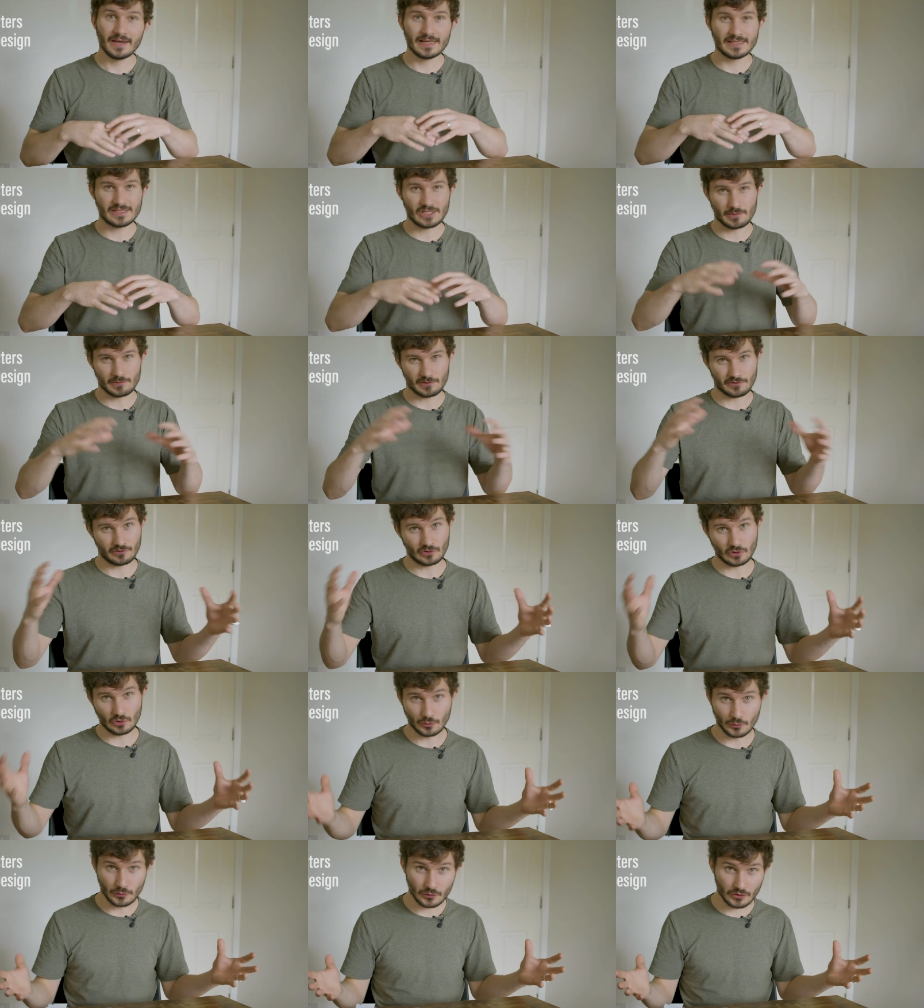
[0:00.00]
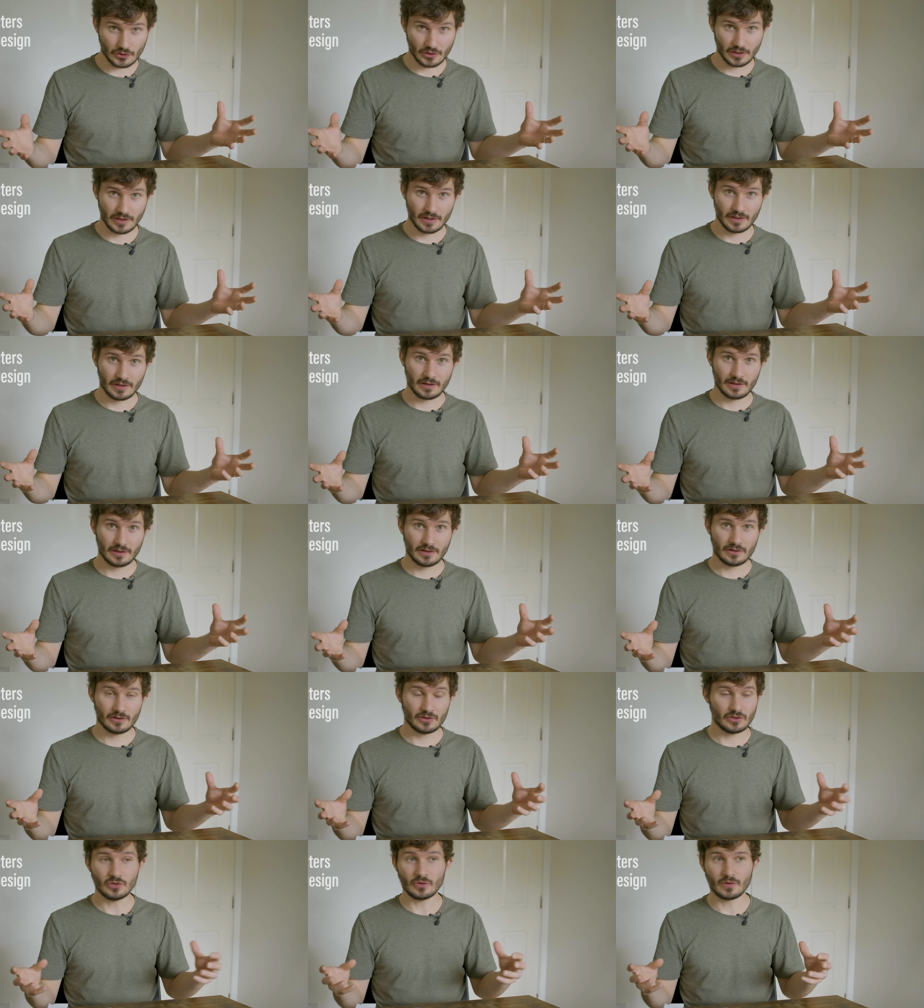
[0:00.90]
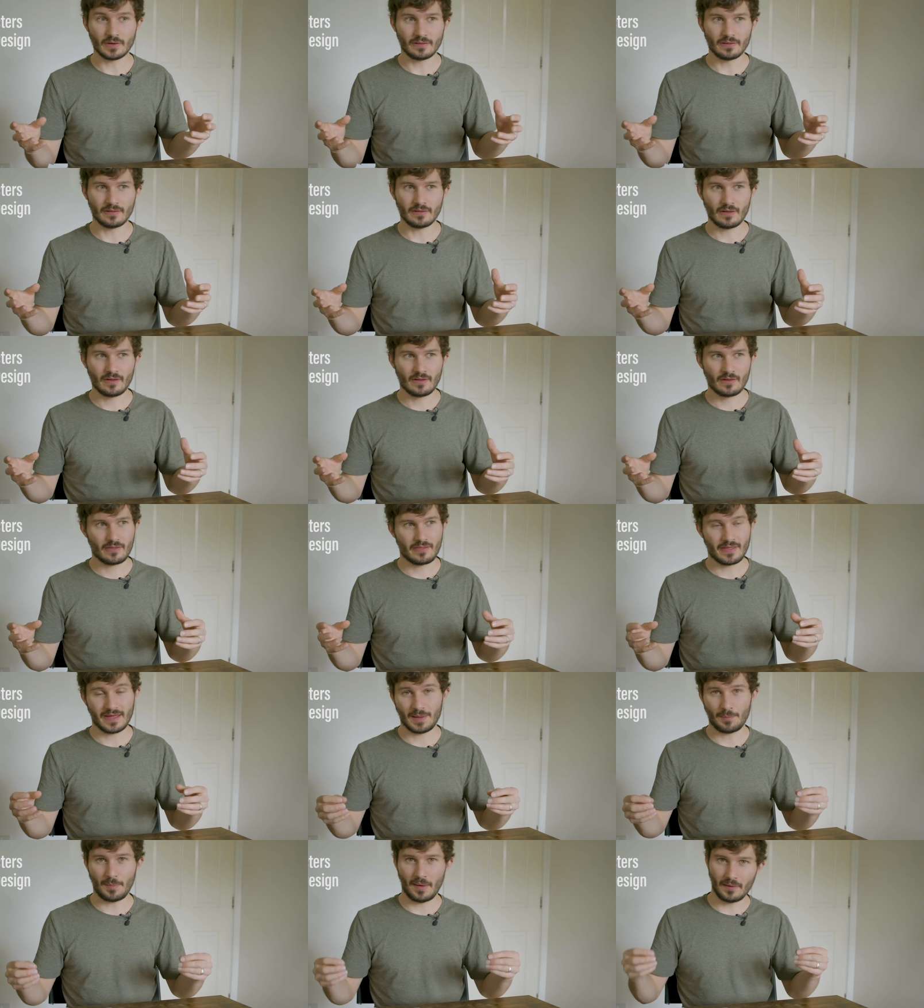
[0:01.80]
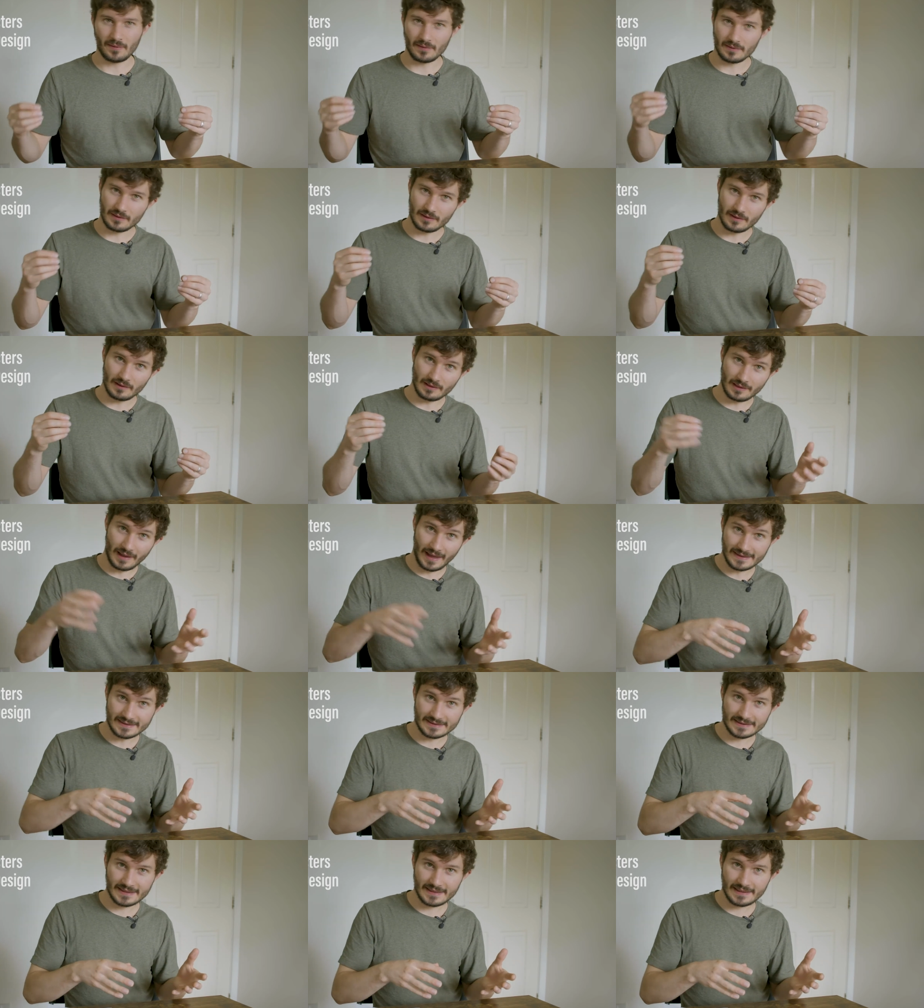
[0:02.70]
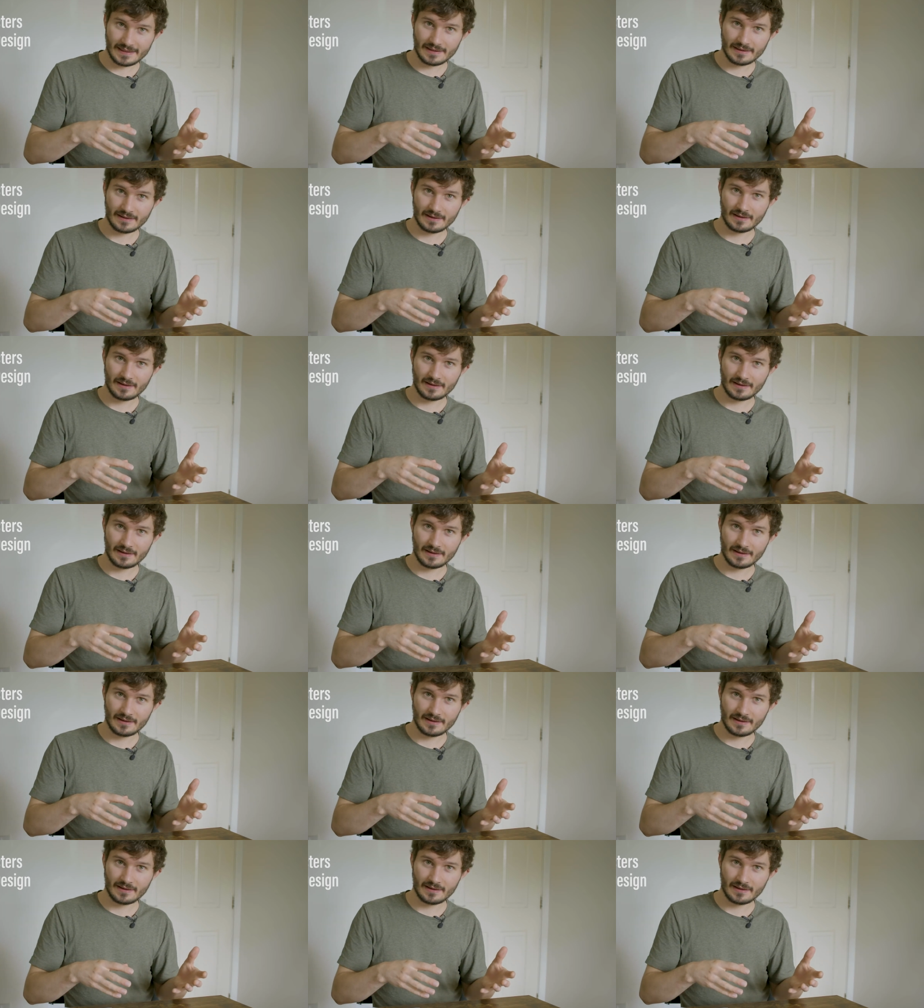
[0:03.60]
In terms of look, you can think about lighting.